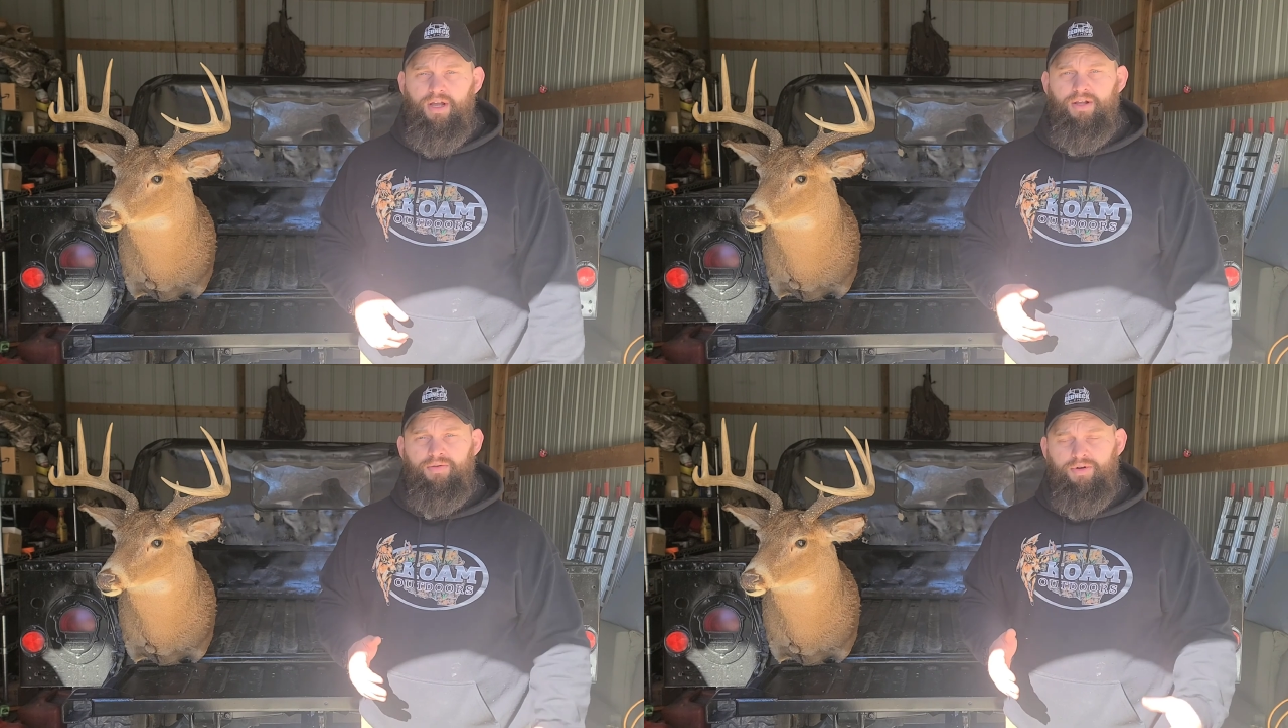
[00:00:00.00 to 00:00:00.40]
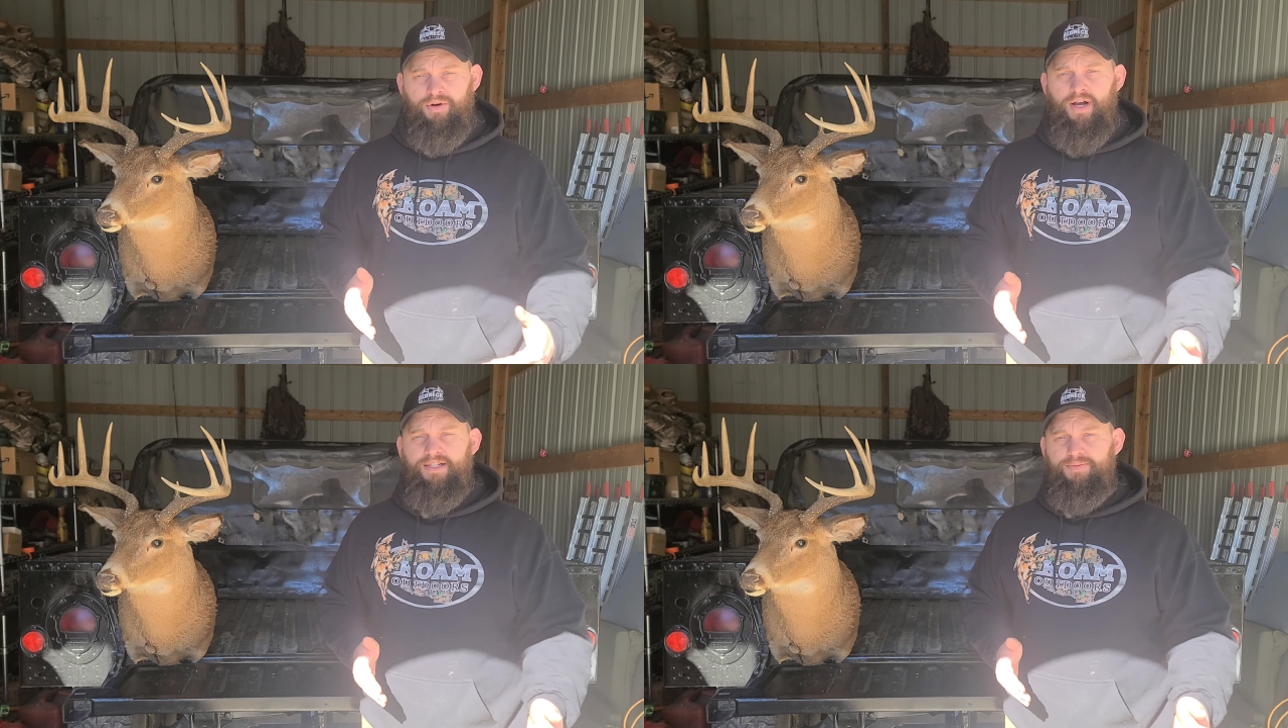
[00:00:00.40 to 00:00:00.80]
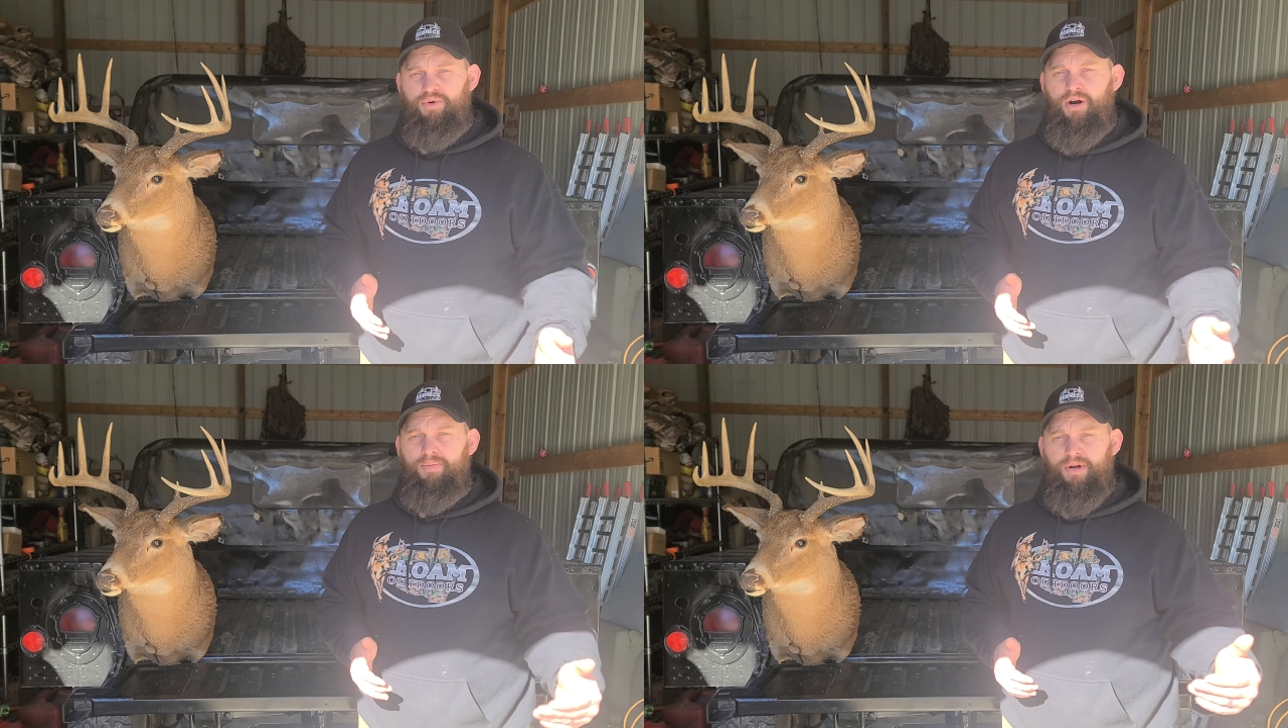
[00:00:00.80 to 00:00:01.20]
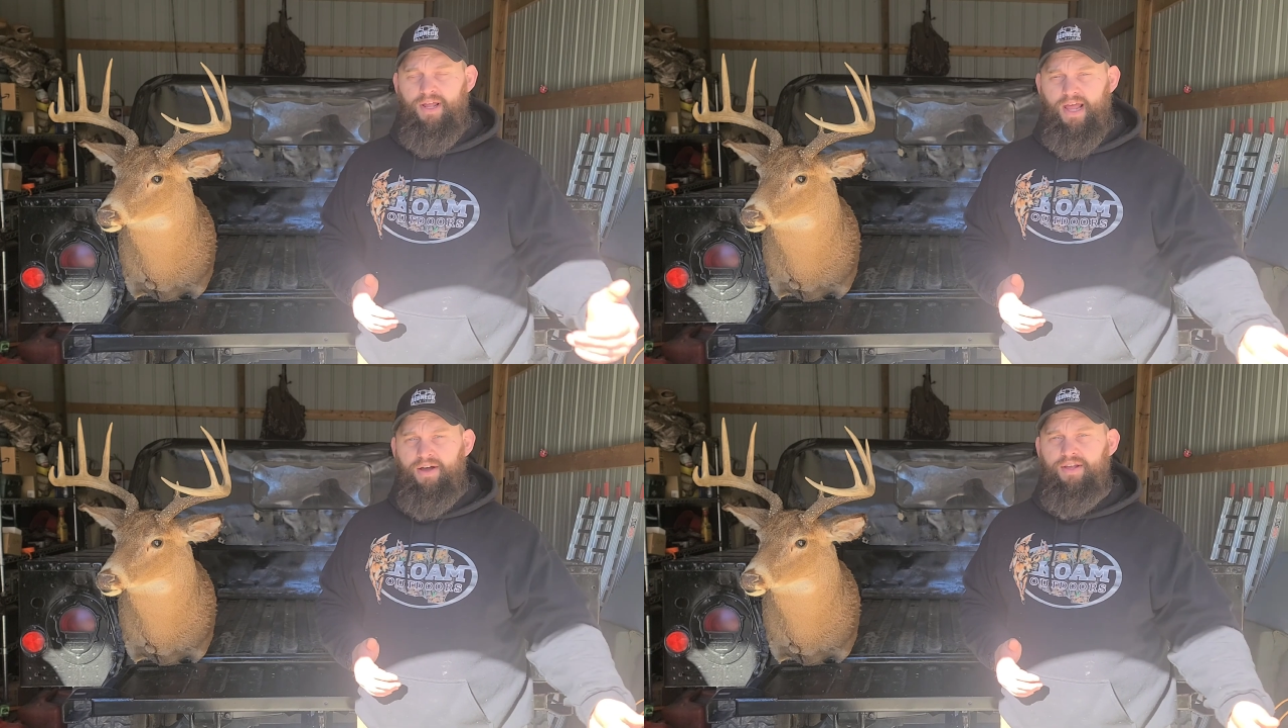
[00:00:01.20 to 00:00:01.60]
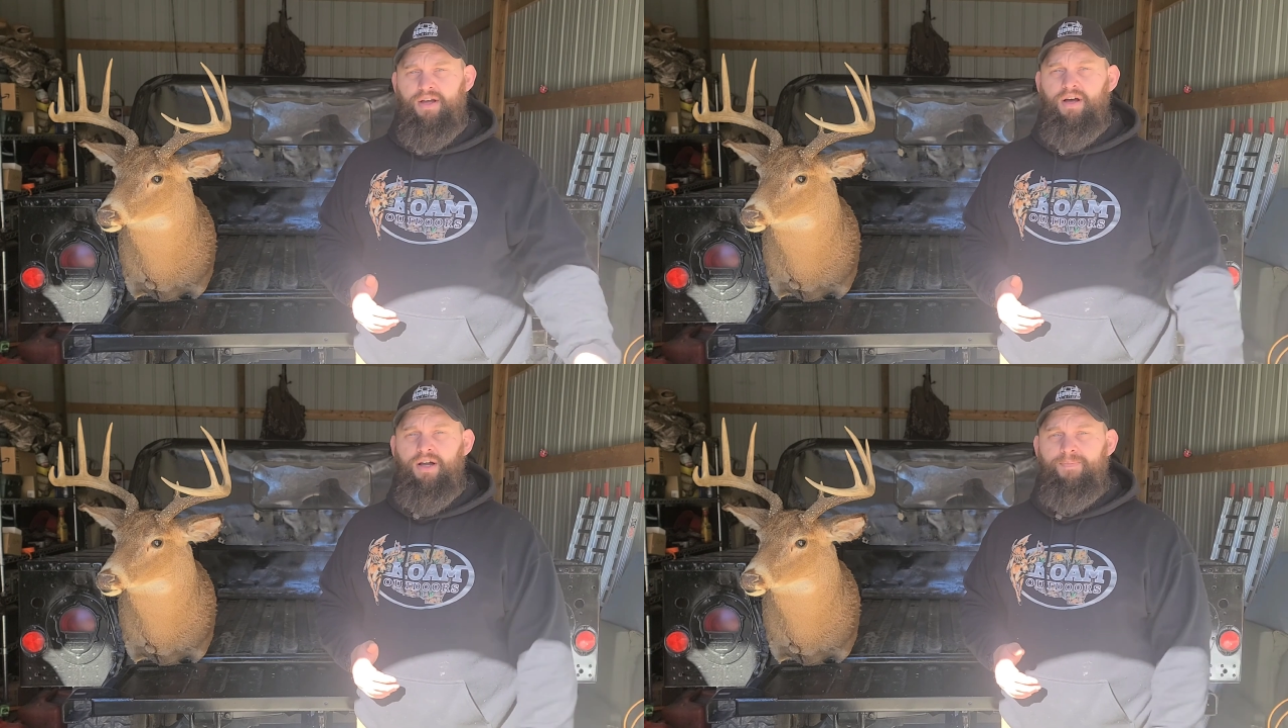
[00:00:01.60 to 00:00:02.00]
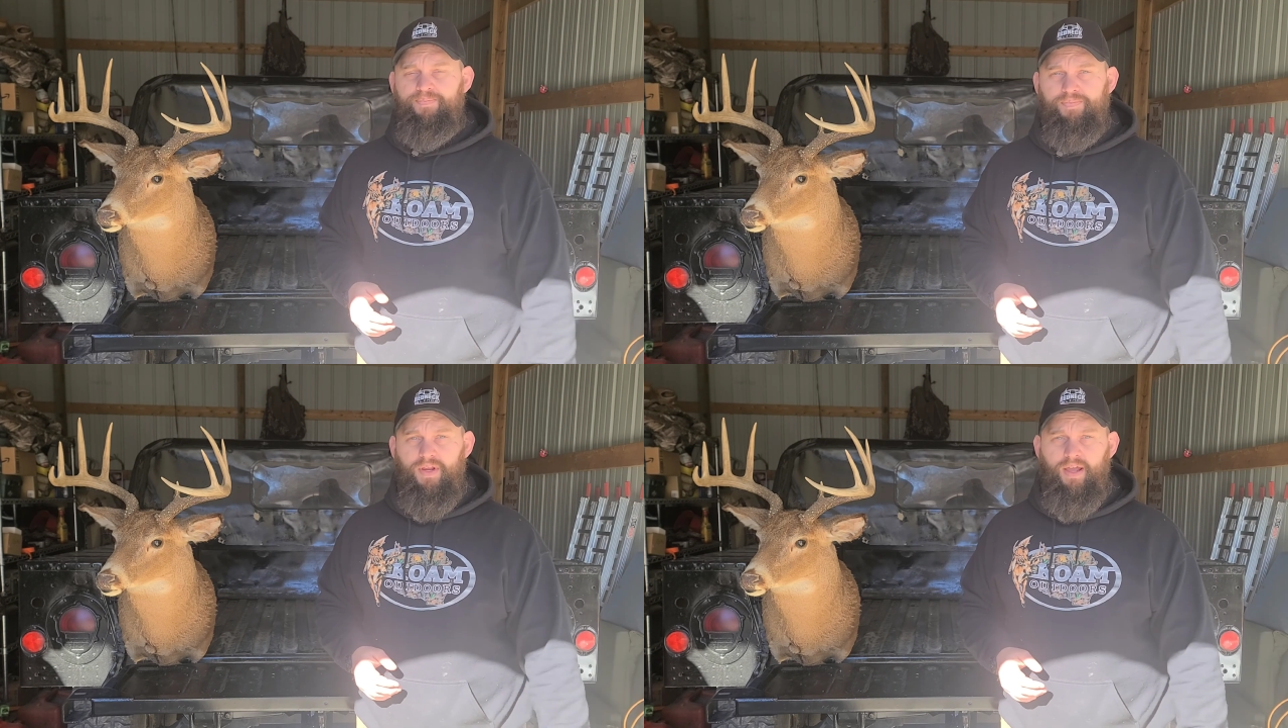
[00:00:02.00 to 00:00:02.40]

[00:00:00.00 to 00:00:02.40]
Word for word: you know, your guys' property, how you hunt,